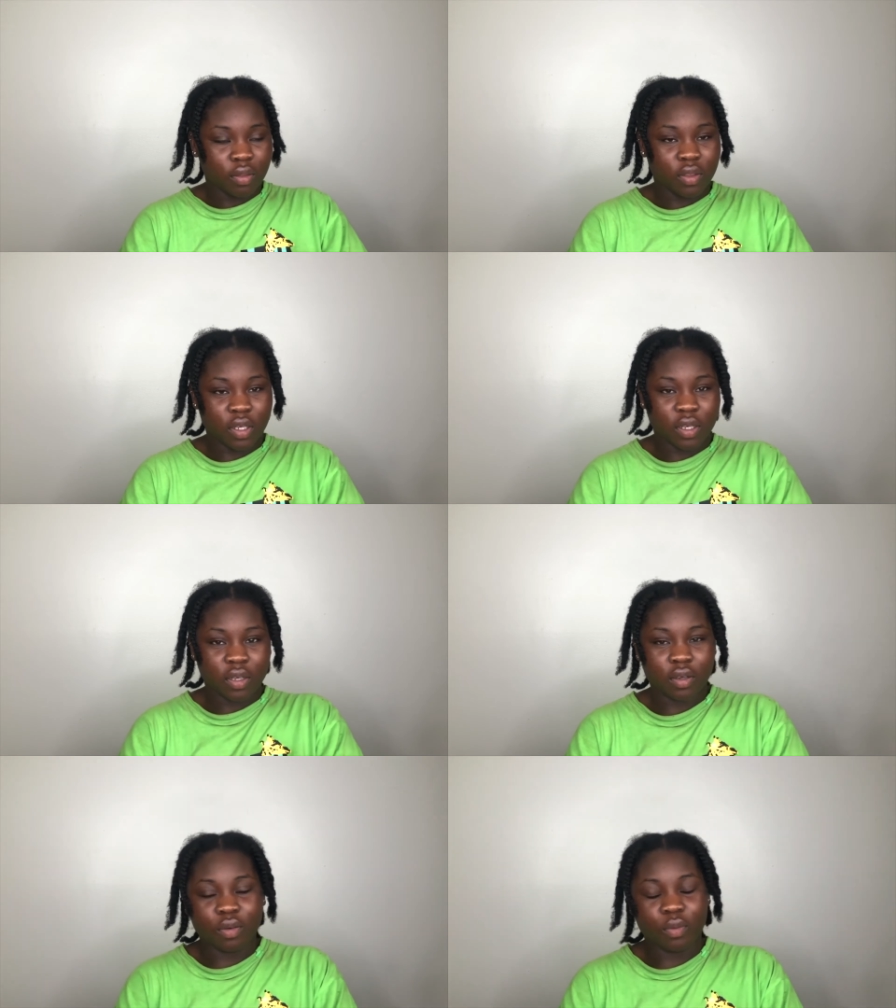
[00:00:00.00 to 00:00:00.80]

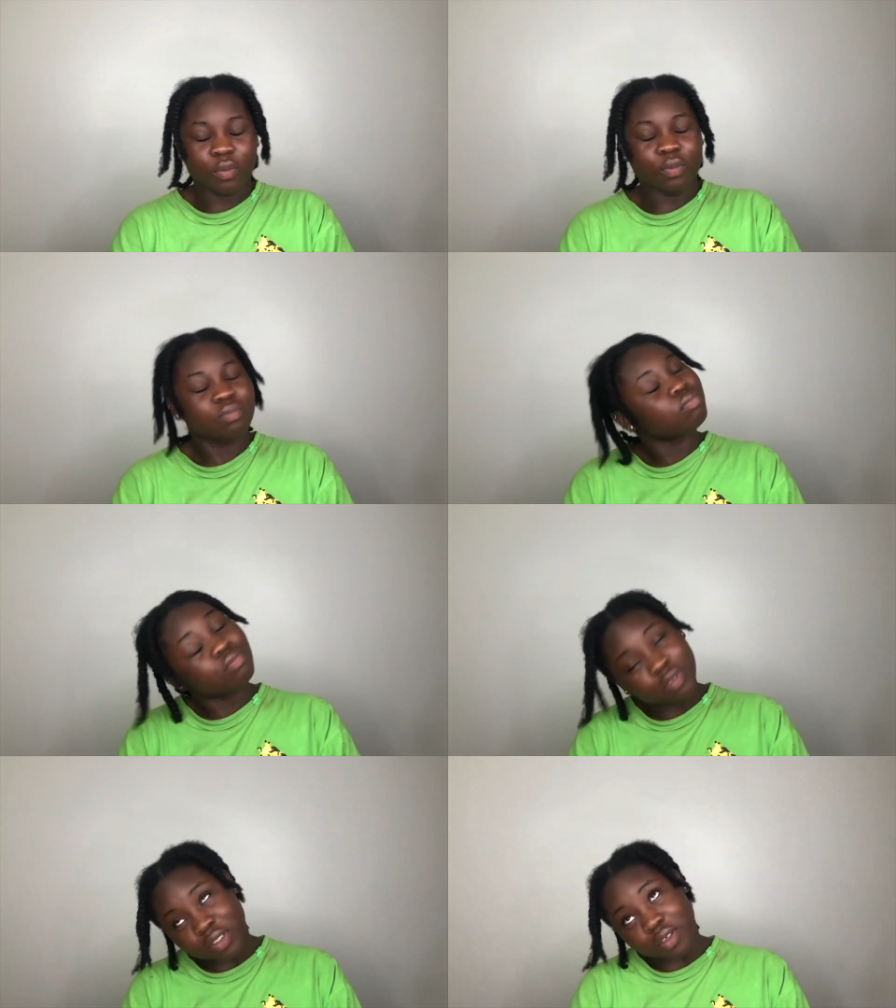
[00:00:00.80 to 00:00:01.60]
the,
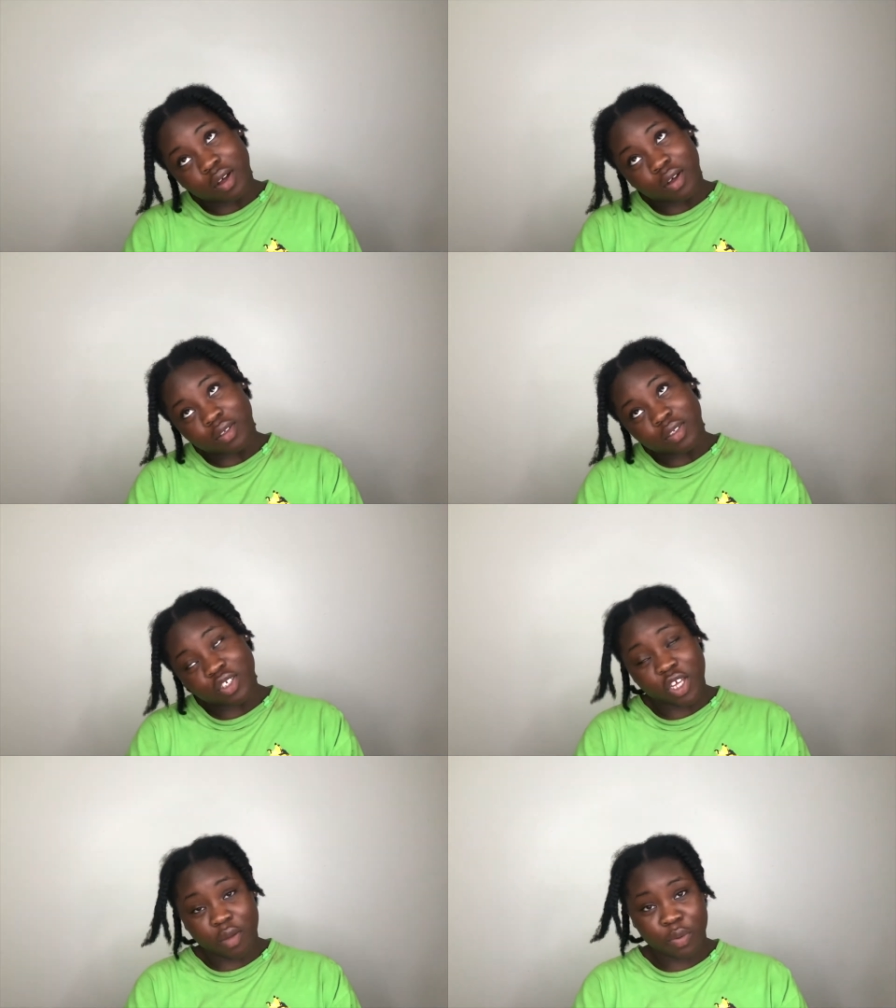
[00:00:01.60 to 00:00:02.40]
what's it called? The
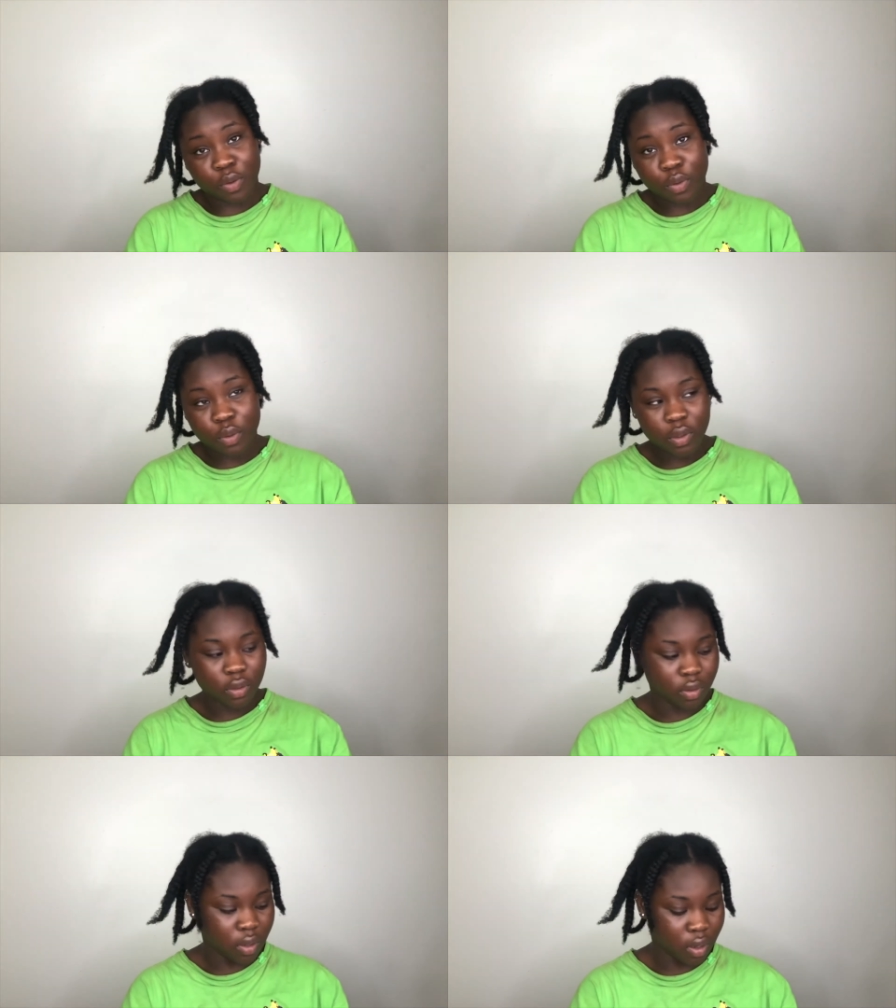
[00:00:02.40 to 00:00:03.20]
shampoo.
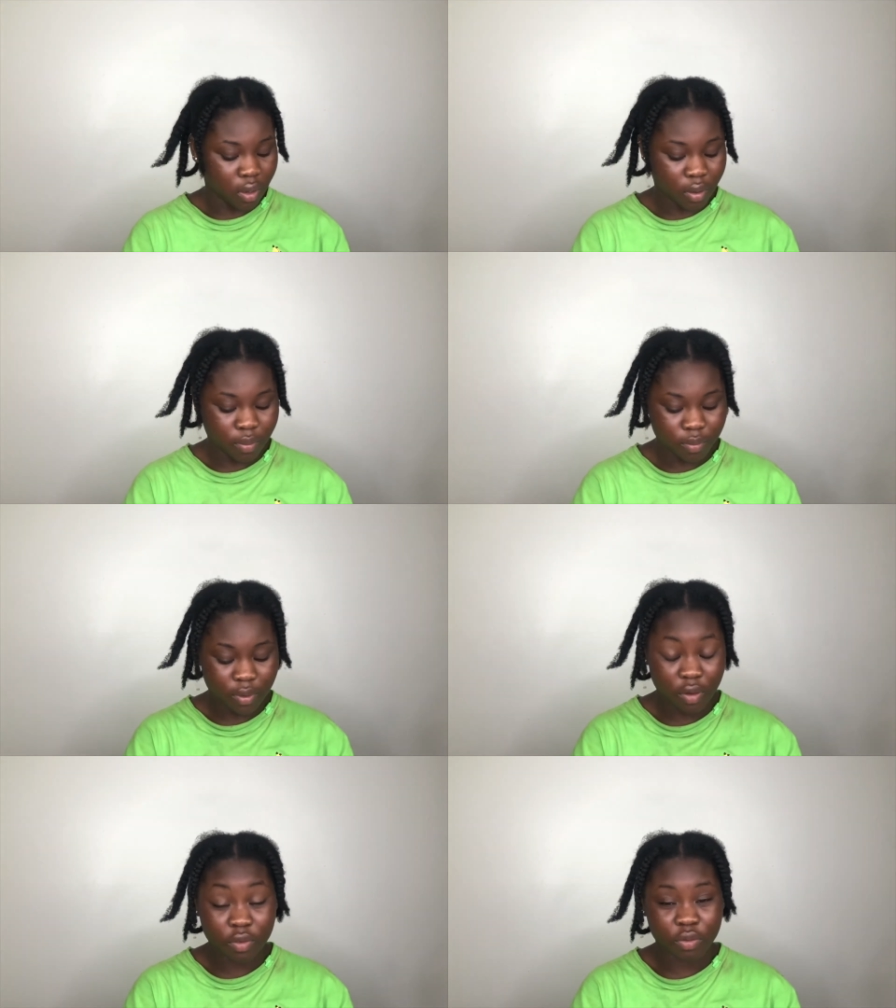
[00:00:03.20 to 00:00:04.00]
Um,
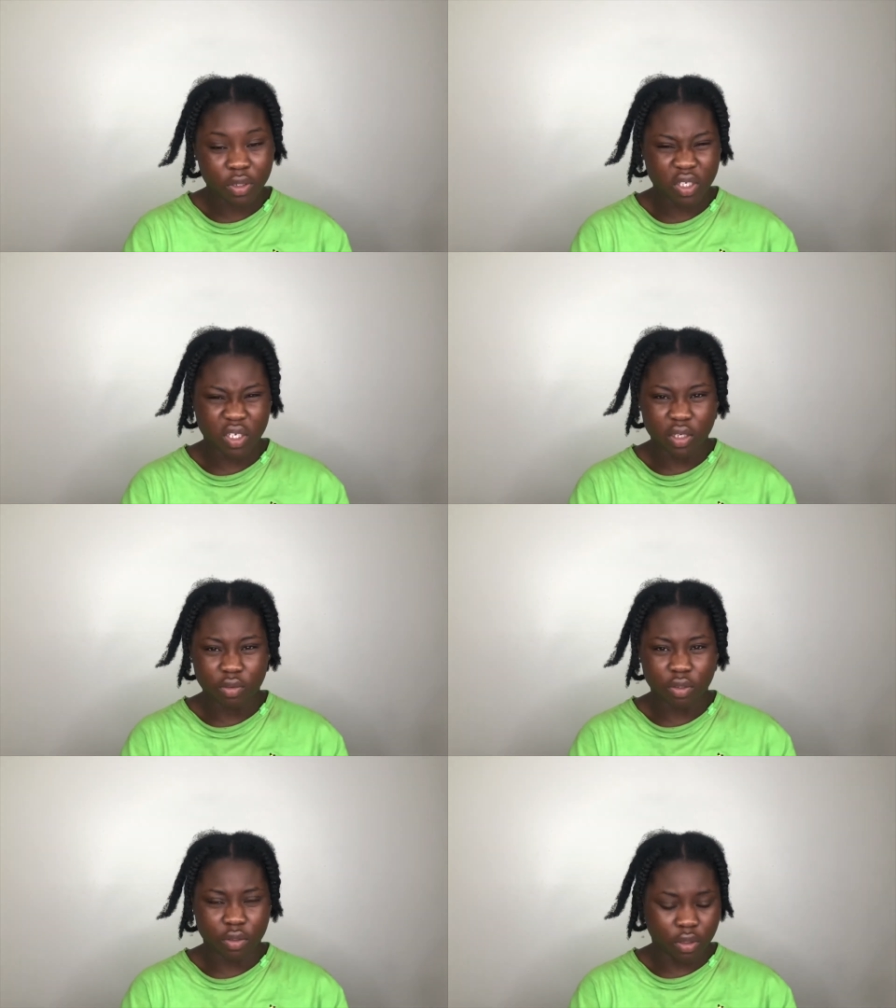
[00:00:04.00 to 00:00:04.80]
it was really good. It
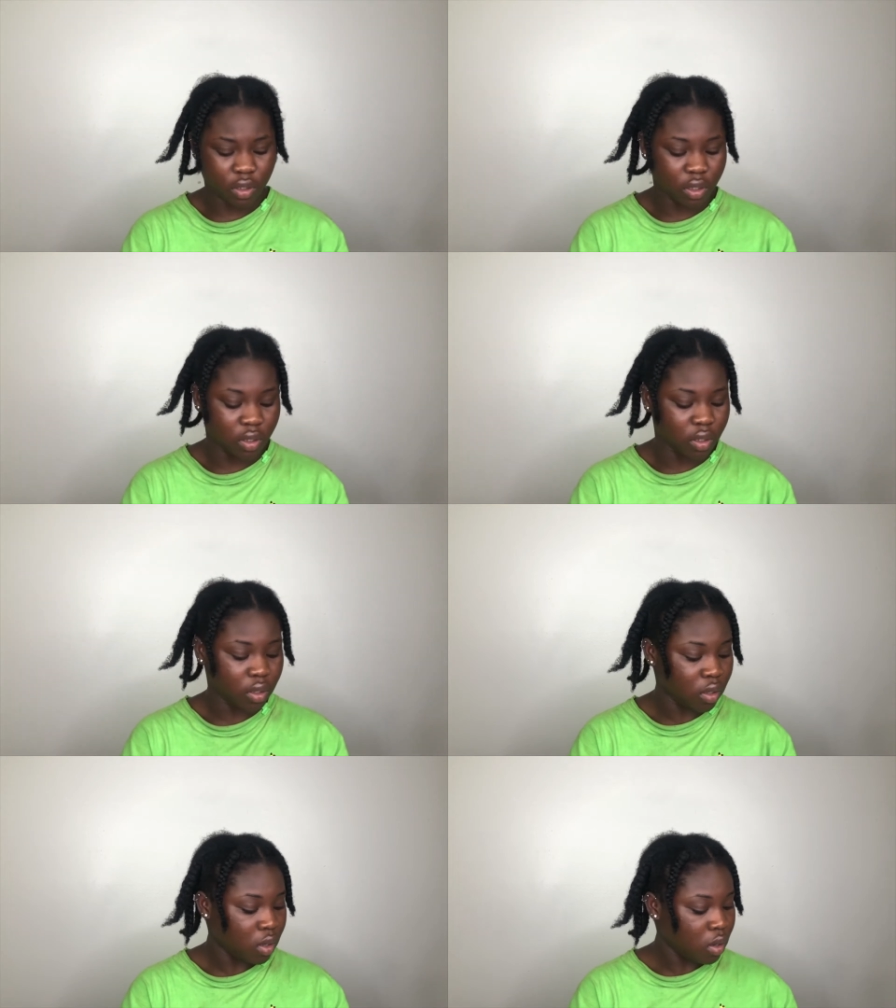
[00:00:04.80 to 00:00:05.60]
was really good.
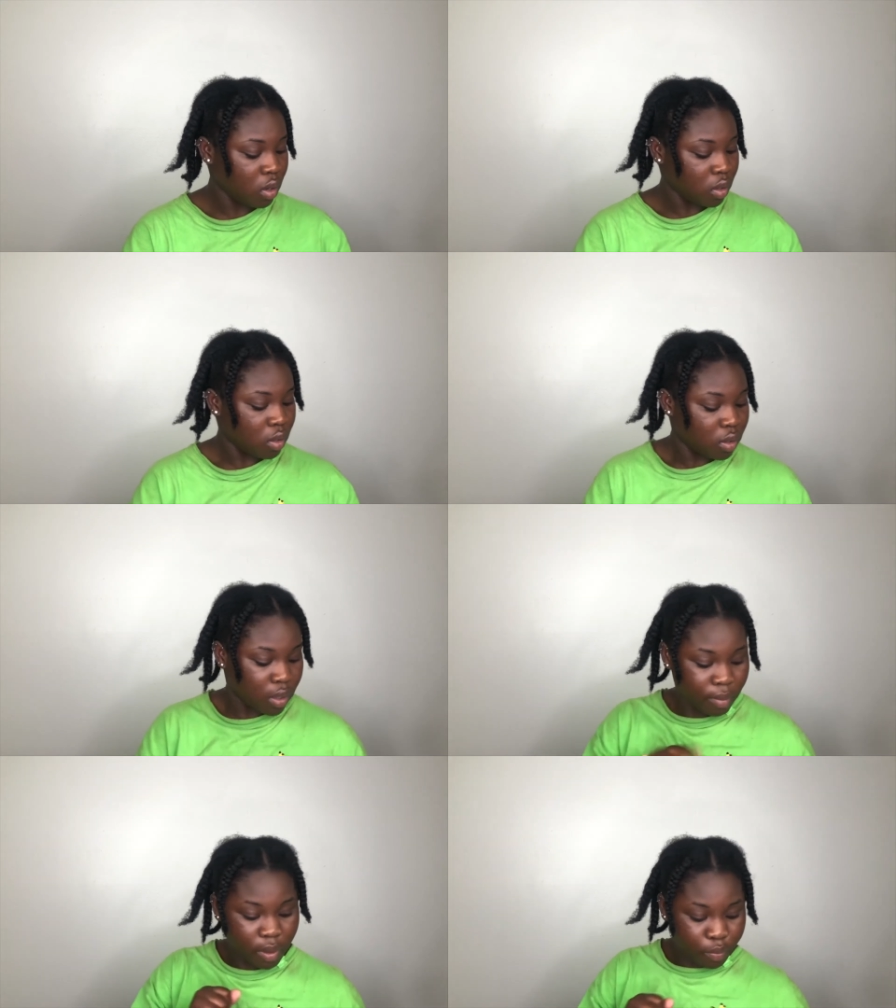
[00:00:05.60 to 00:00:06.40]

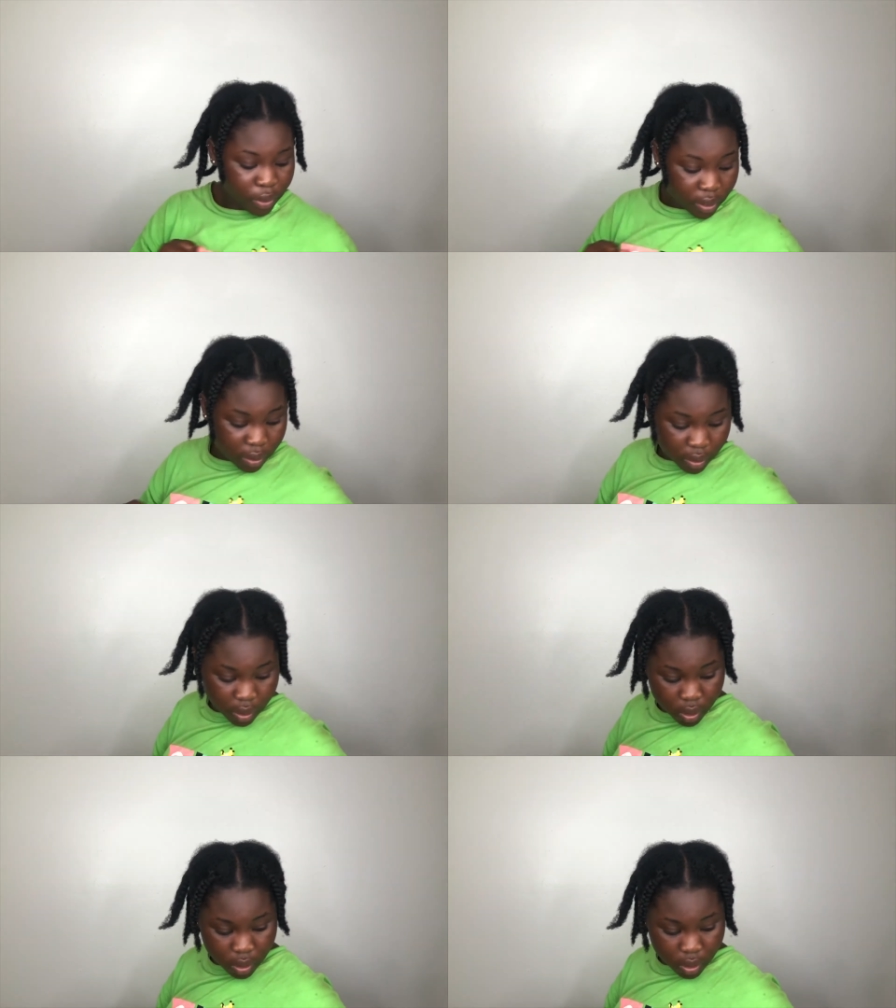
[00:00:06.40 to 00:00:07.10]
Let me bring